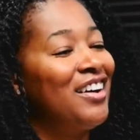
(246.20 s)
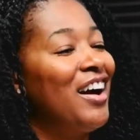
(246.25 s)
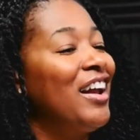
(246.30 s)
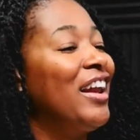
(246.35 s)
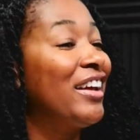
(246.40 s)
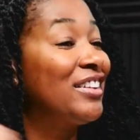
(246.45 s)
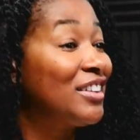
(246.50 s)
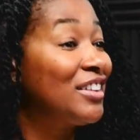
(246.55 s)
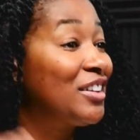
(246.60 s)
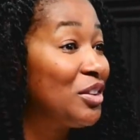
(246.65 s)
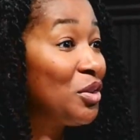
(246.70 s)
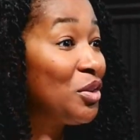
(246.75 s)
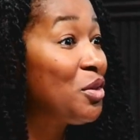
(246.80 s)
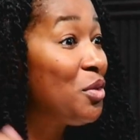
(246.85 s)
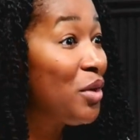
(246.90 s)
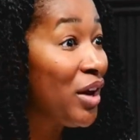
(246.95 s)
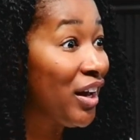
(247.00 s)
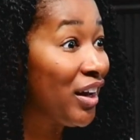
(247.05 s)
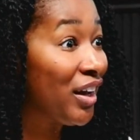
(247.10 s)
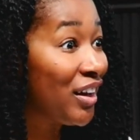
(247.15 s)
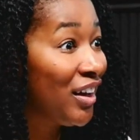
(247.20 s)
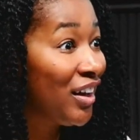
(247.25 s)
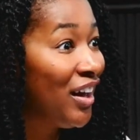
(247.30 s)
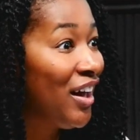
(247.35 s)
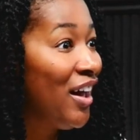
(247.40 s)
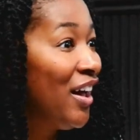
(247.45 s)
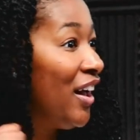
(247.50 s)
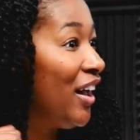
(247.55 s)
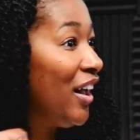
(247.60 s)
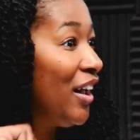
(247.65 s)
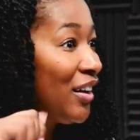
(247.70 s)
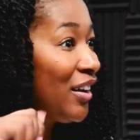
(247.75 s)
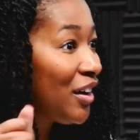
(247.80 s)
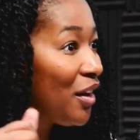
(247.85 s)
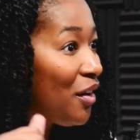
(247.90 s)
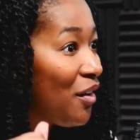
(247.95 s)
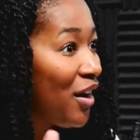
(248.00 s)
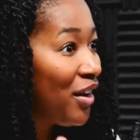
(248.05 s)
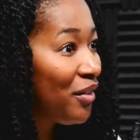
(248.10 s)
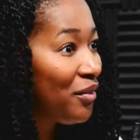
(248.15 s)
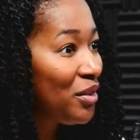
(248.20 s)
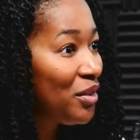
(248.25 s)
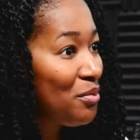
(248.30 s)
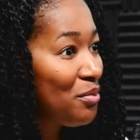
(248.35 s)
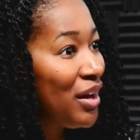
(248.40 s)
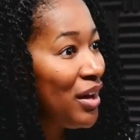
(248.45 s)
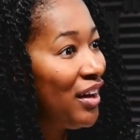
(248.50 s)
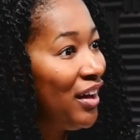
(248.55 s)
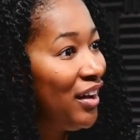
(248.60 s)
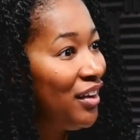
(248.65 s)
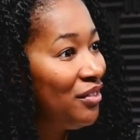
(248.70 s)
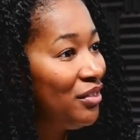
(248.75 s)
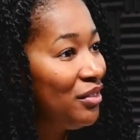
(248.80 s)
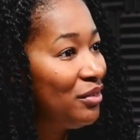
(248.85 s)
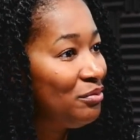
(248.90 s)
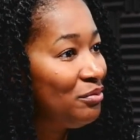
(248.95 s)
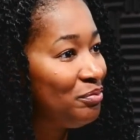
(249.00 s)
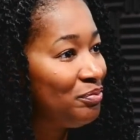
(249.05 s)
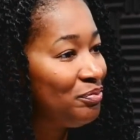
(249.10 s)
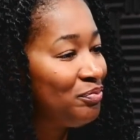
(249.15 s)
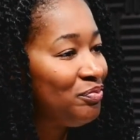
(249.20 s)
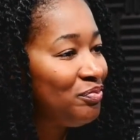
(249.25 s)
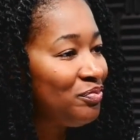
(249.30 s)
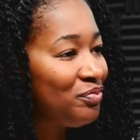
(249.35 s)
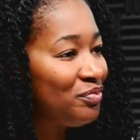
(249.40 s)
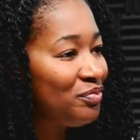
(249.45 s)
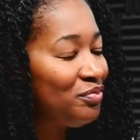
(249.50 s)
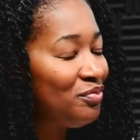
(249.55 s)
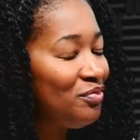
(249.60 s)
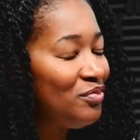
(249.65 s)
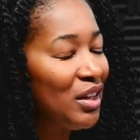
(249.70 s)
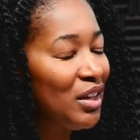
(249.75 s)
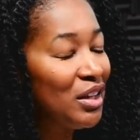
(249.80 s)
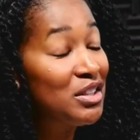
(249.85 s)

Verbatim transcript: you know, I like to do quick and go on with my life. Yeah. Yeah.